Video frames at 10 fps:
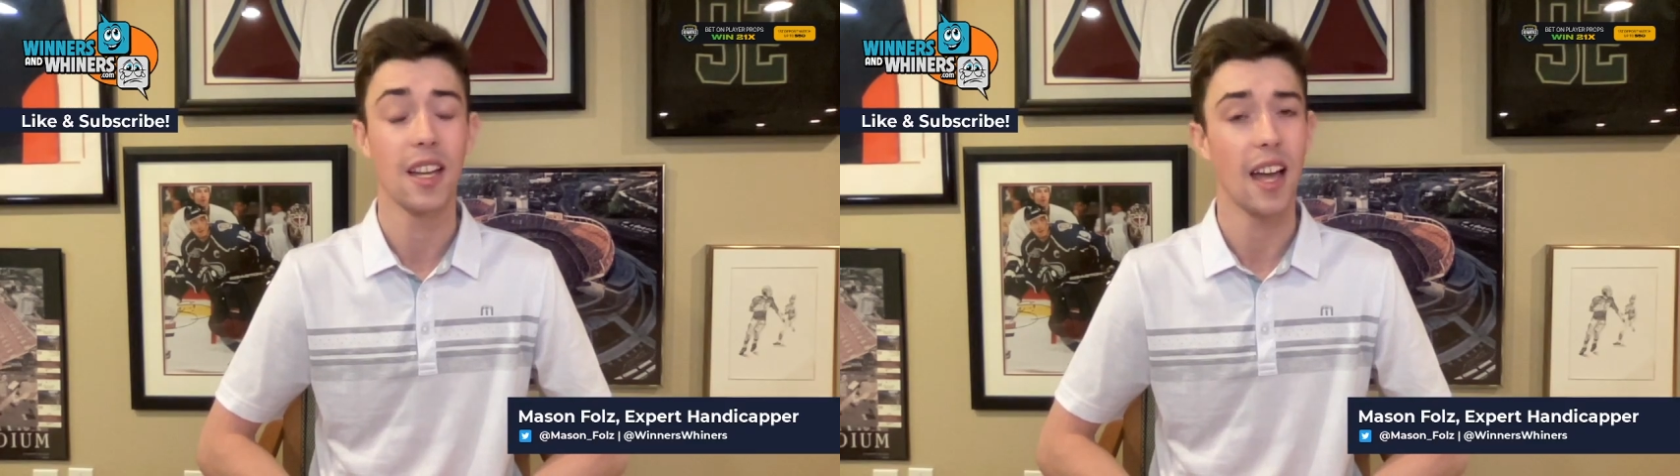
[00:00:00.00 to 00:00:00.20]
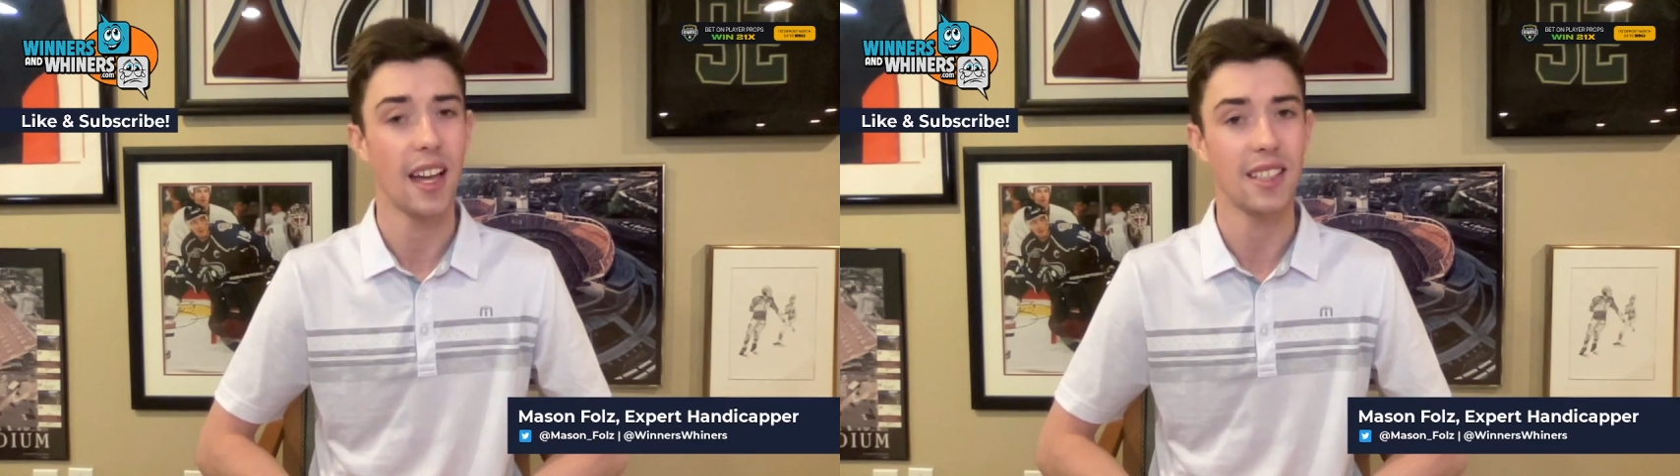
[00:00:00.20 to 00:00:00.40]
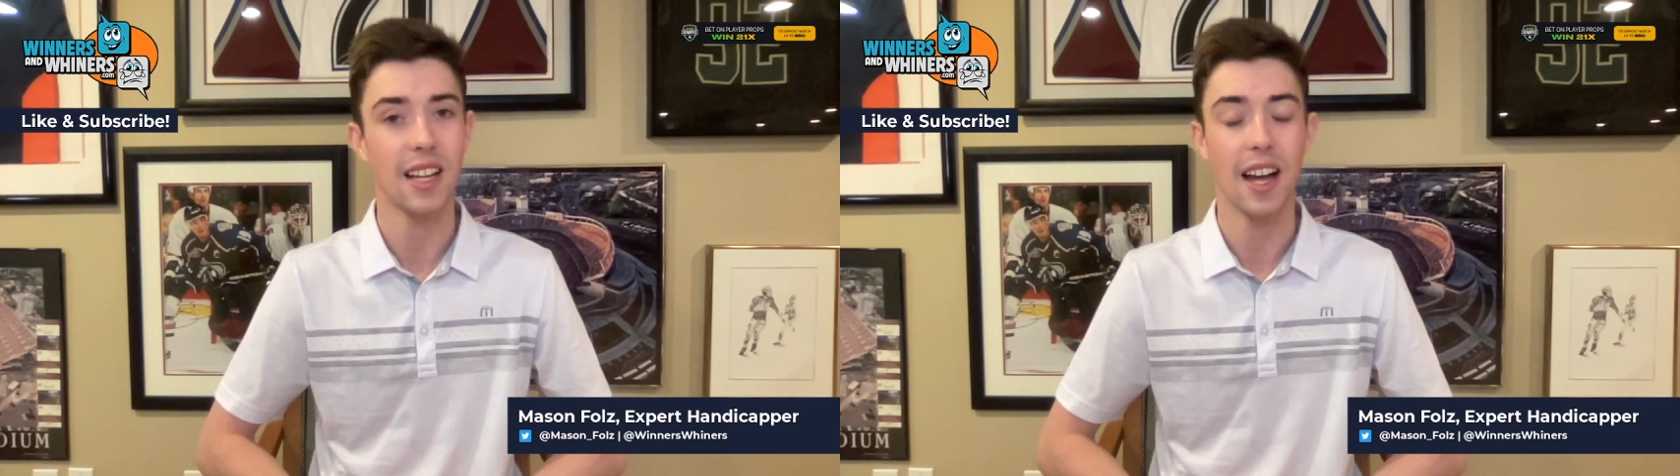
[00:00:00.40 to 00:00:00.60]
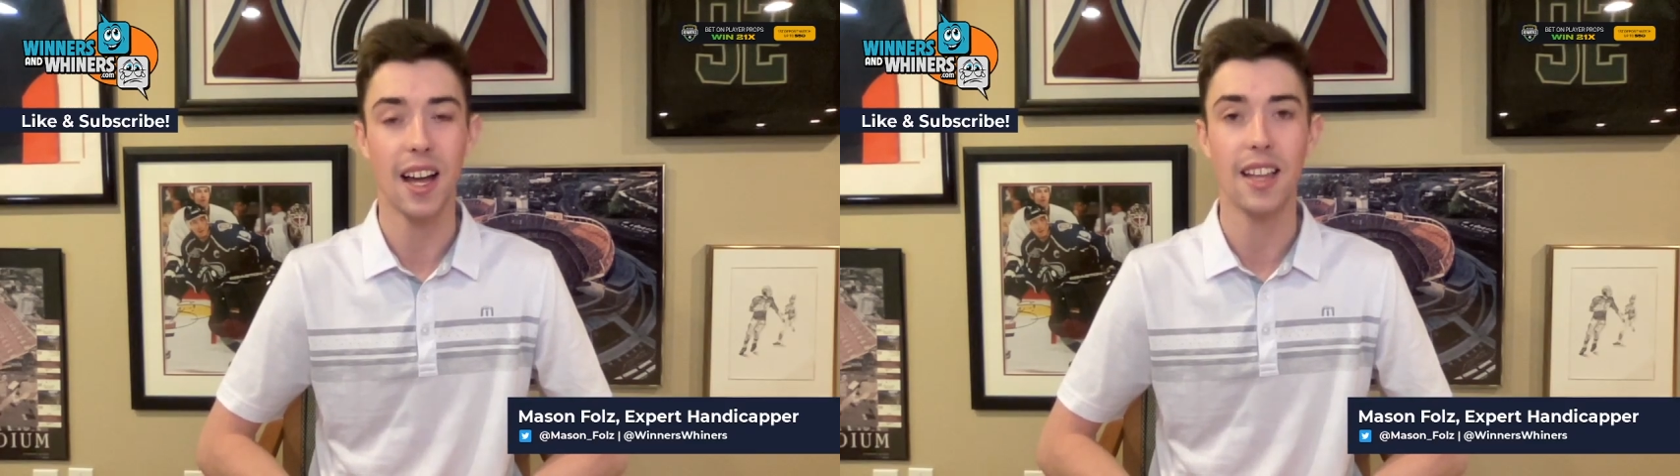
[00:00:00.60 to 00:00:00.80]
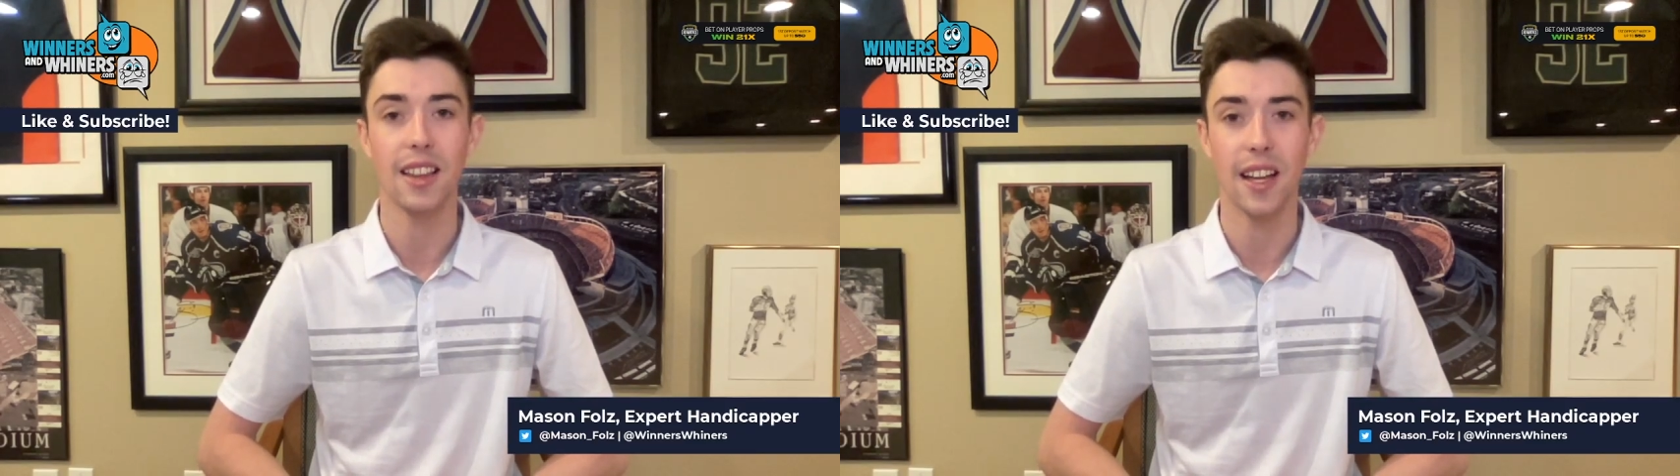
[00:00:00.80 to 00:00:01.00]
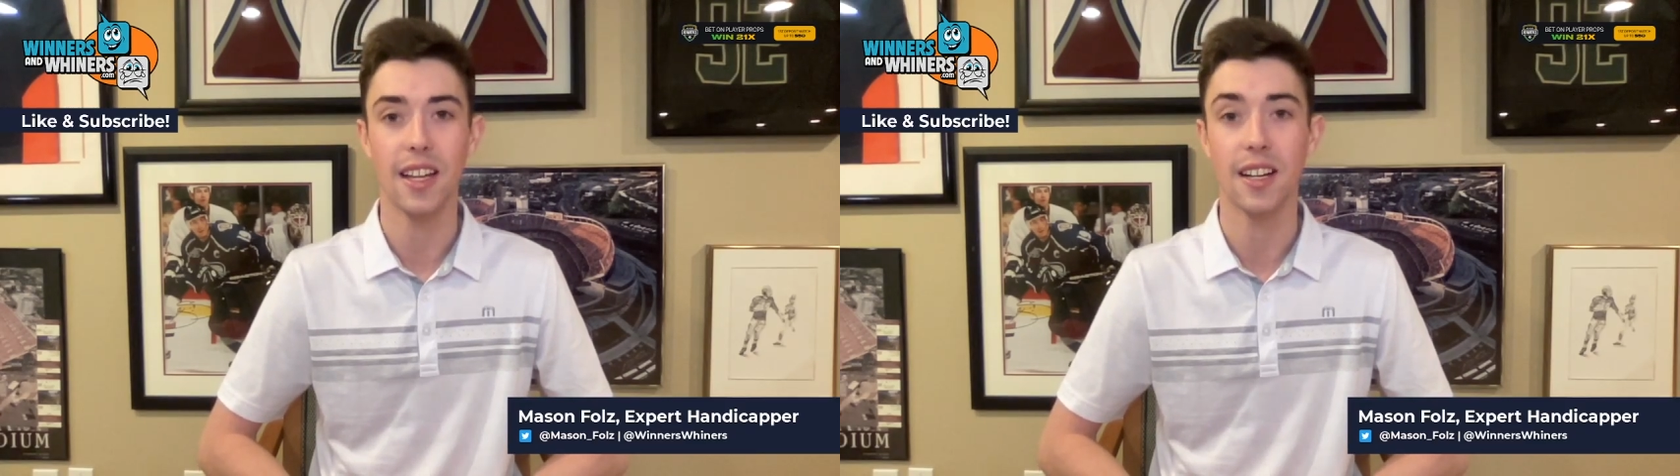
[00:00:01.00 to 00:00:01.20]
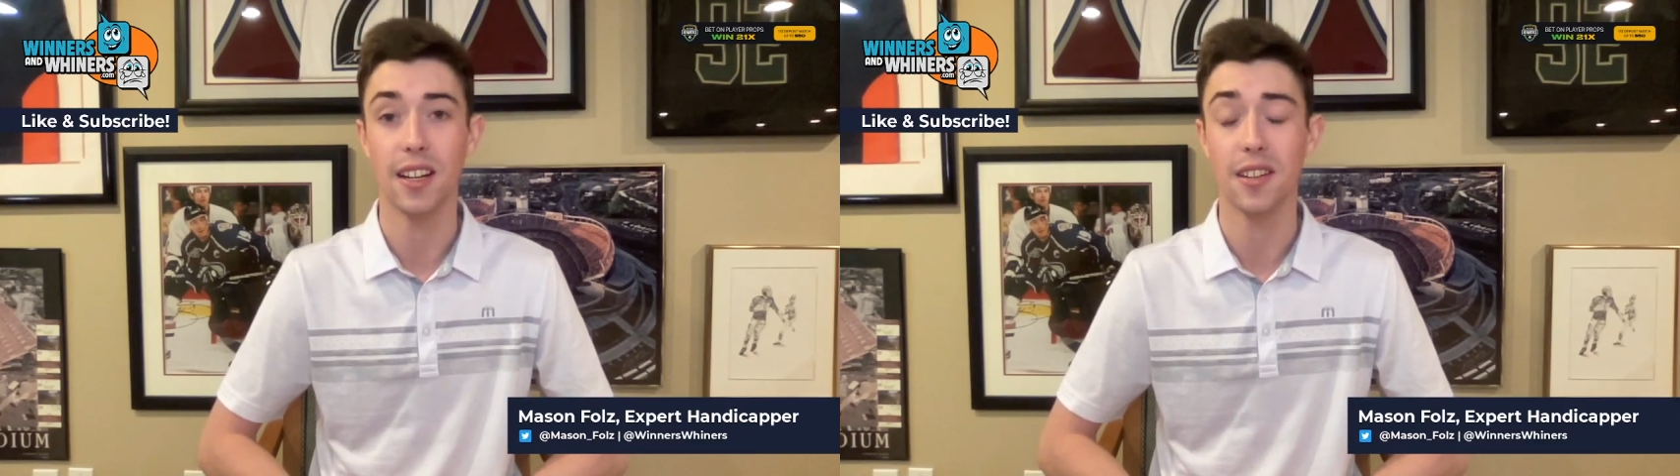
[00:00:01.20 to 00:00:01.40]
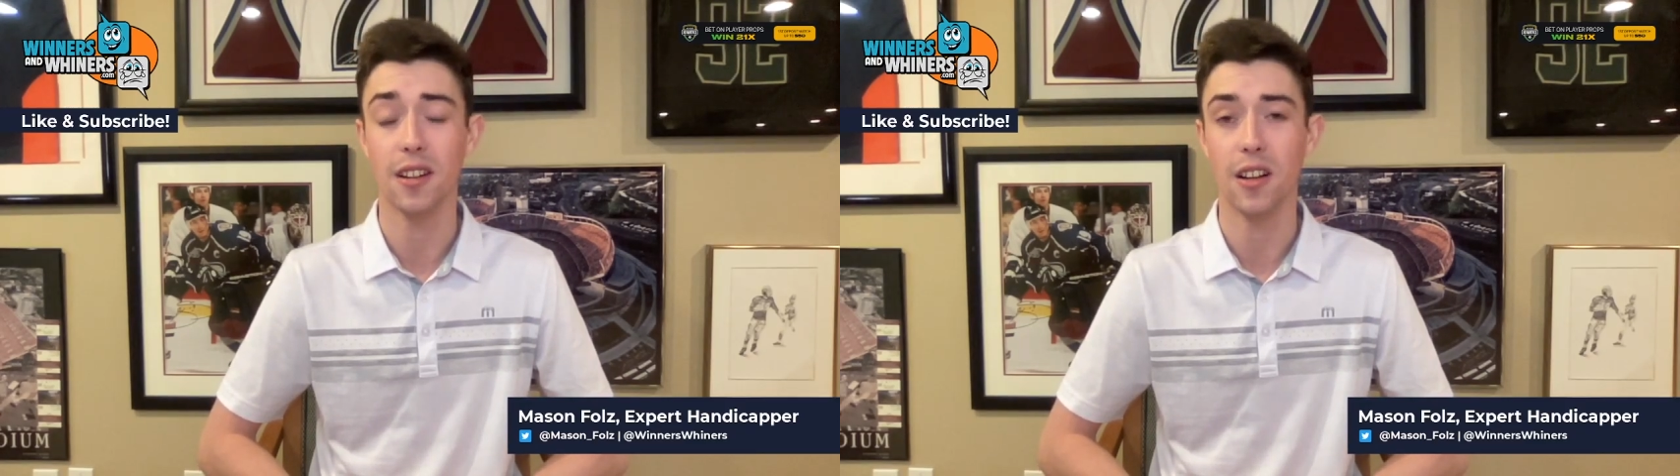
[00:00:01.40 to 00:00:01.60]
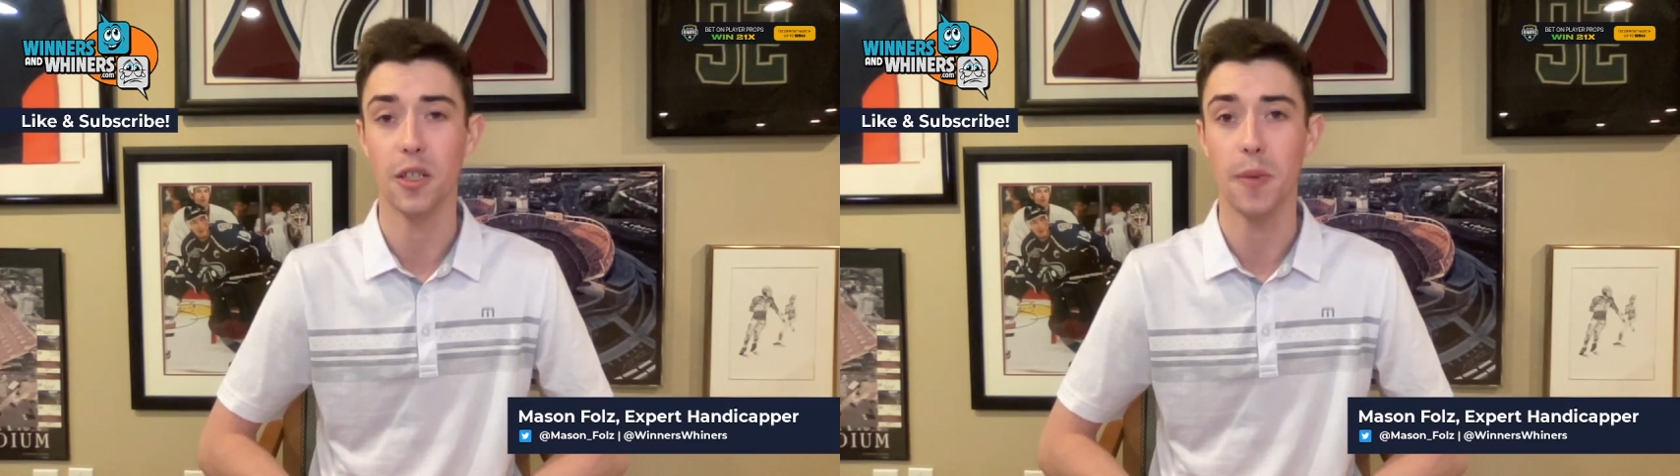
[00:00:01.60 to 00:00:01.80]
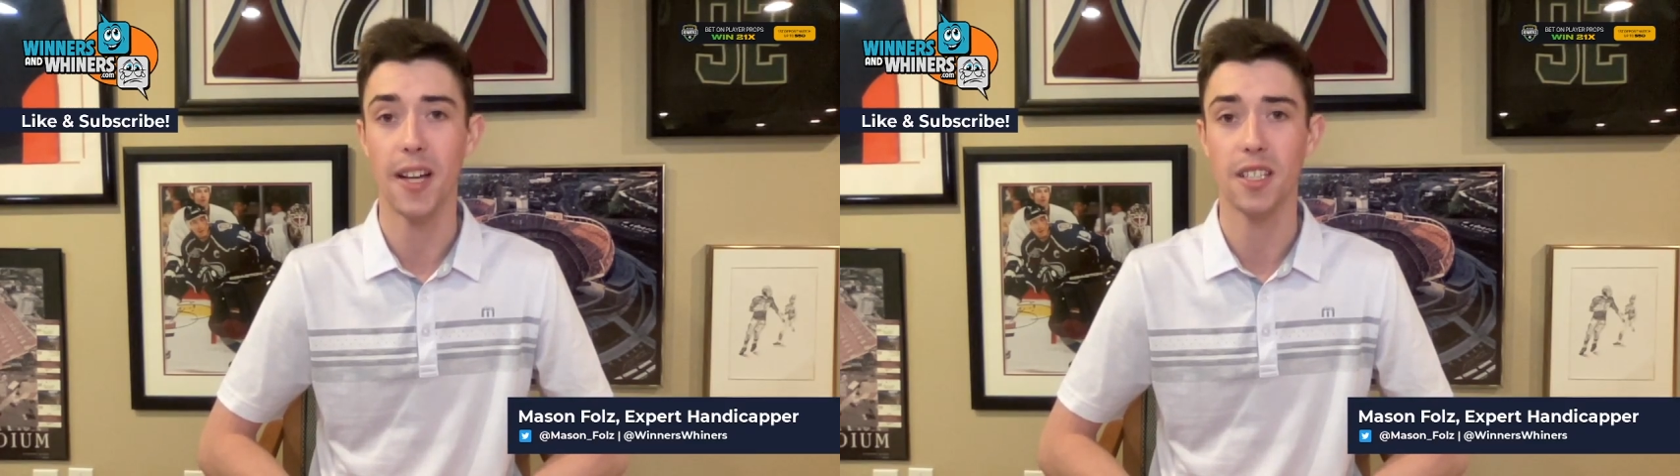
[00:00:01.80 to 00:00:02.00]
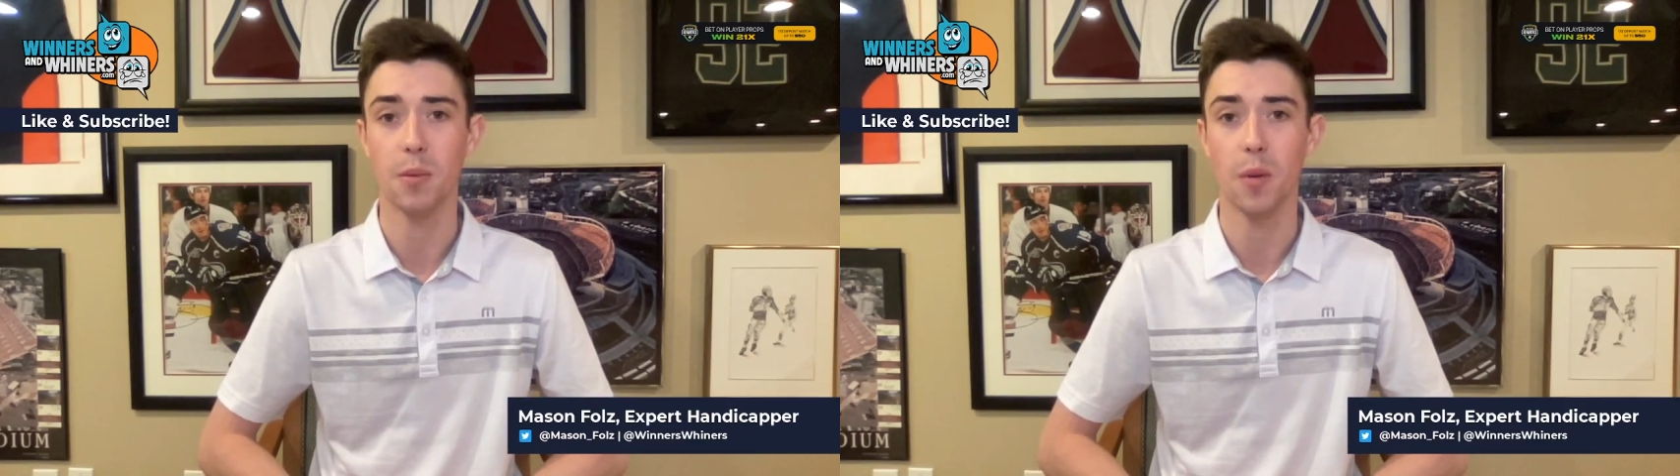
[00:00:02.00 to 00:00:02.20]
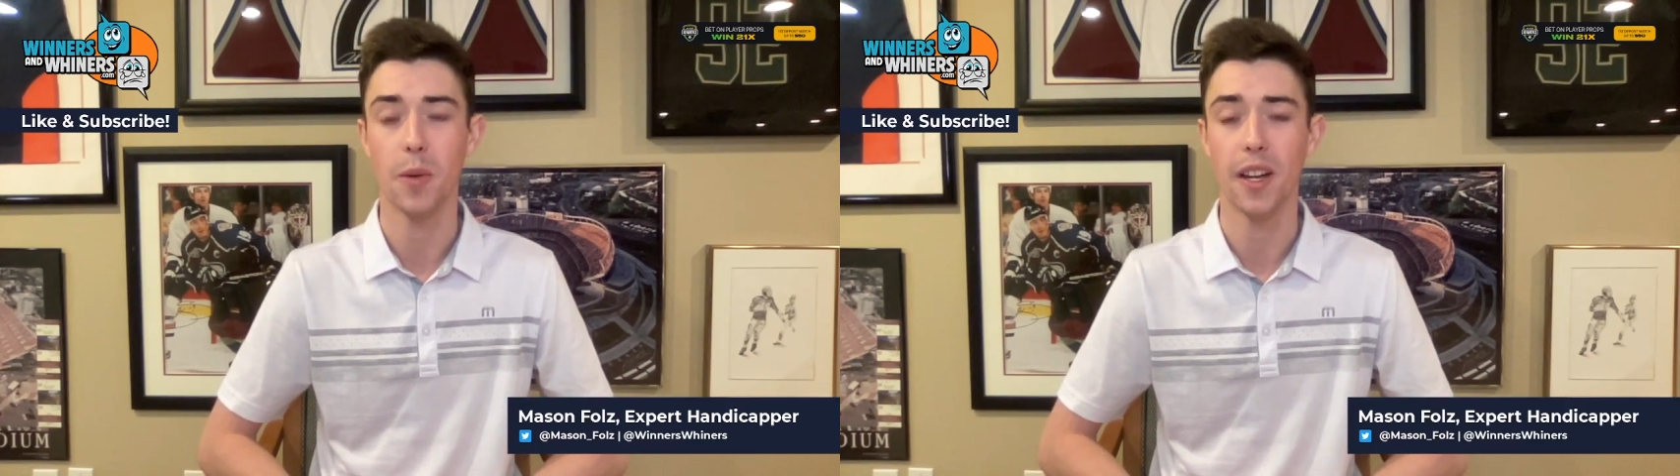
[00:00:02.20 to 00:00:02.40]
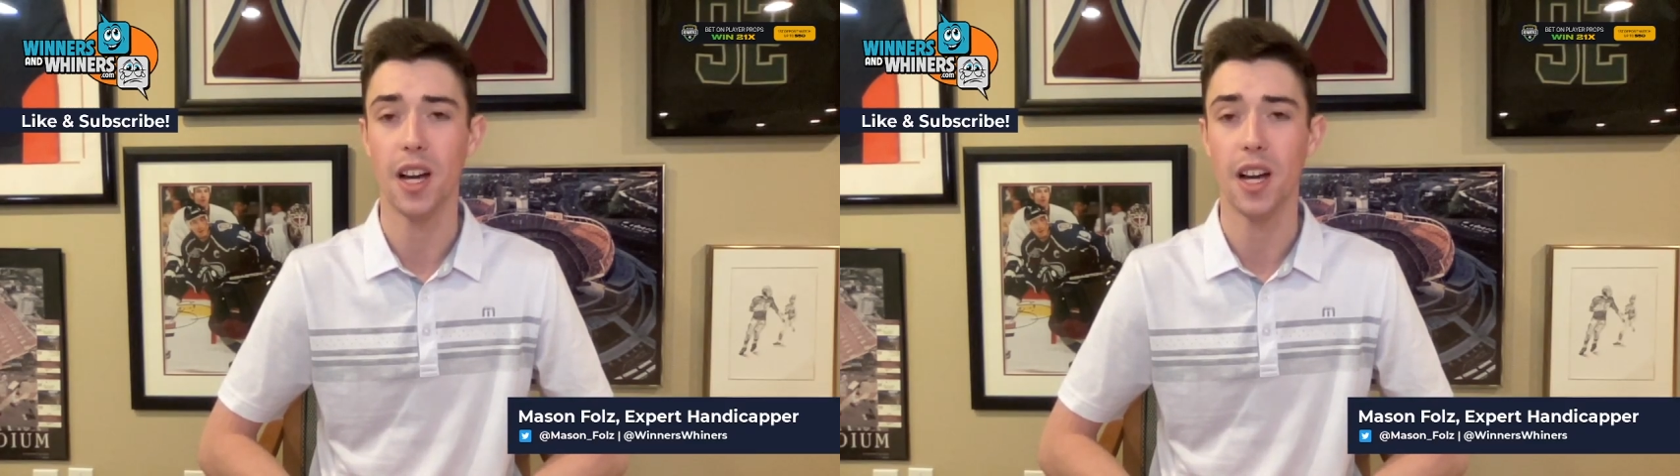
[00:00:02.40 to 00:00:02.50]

as I like another college basketball pick.